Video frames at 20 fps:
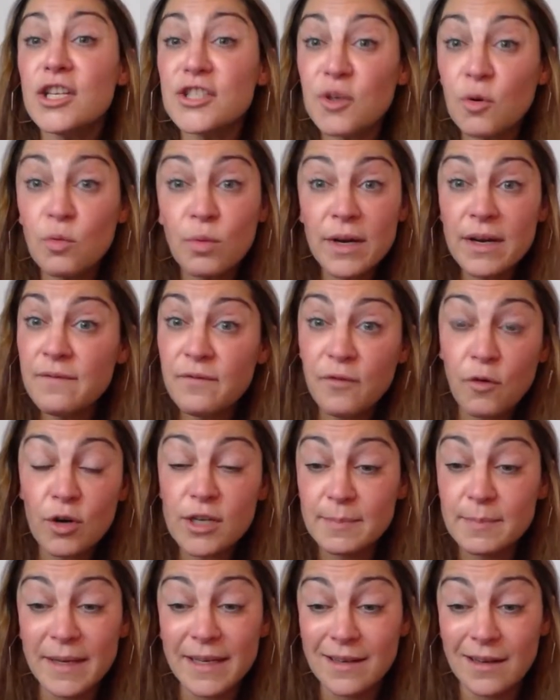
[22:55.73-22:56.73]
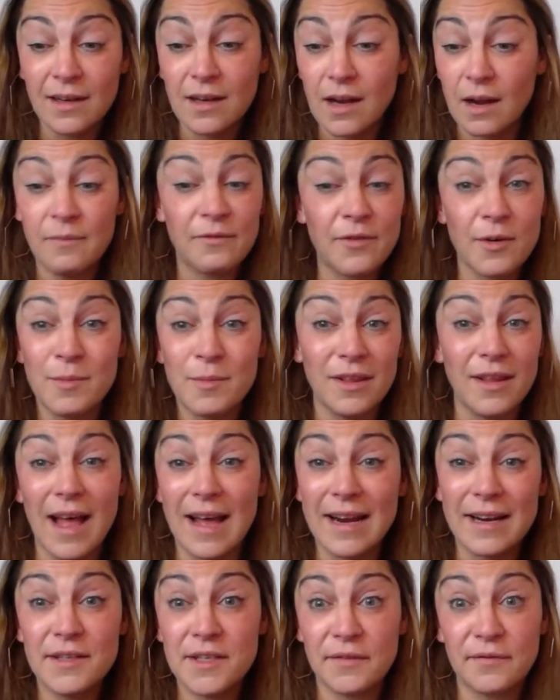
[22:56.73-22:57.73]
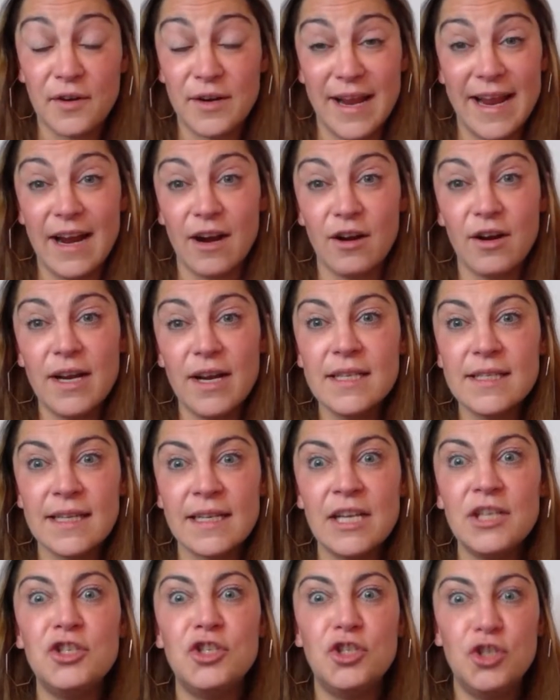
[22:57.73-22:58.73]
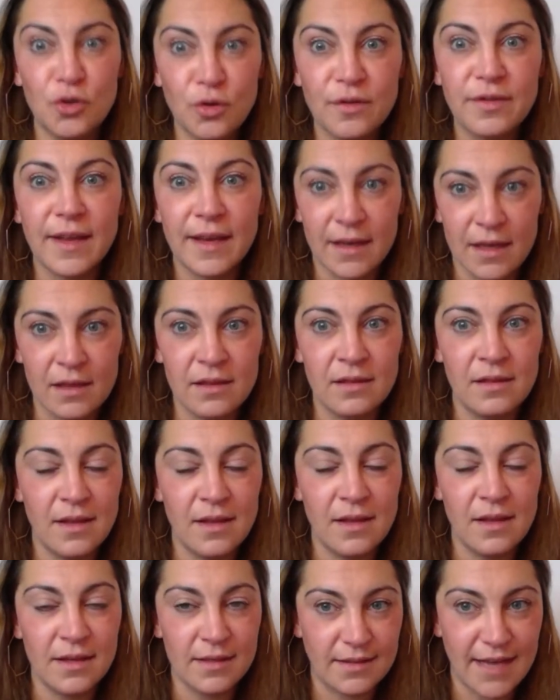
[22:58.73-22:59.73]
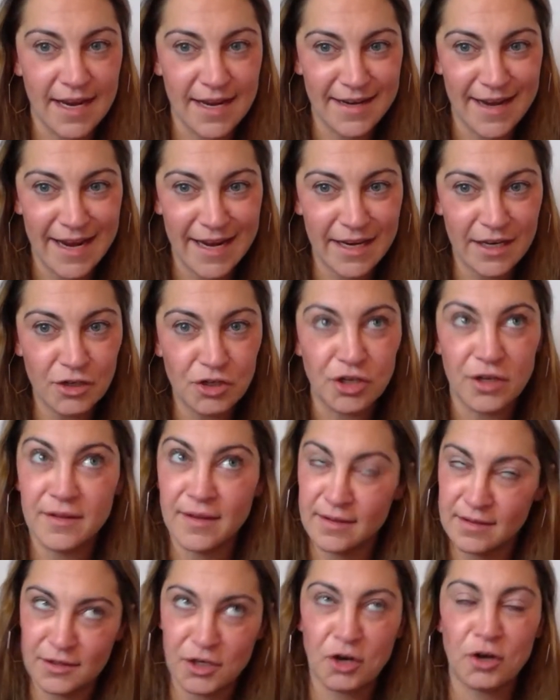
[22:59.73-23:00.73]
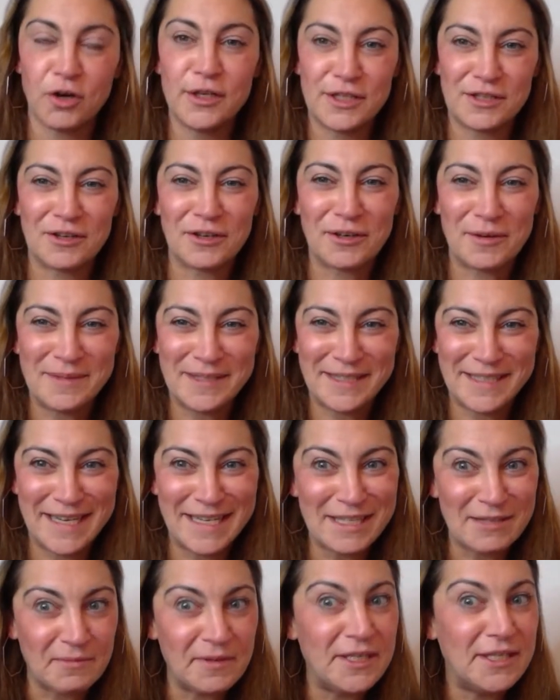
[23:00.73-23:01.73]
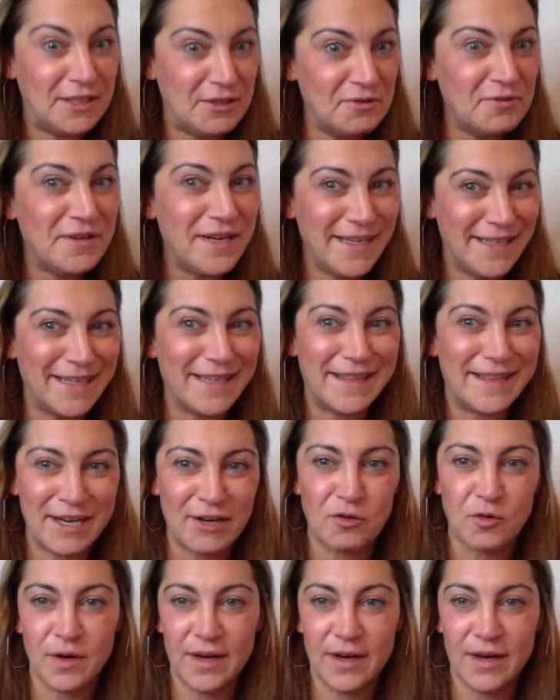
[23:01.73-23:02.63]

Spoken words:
So reinforcement can come from a lot of different areas, and I do think in this day and age, in this current circumstance, we do need to think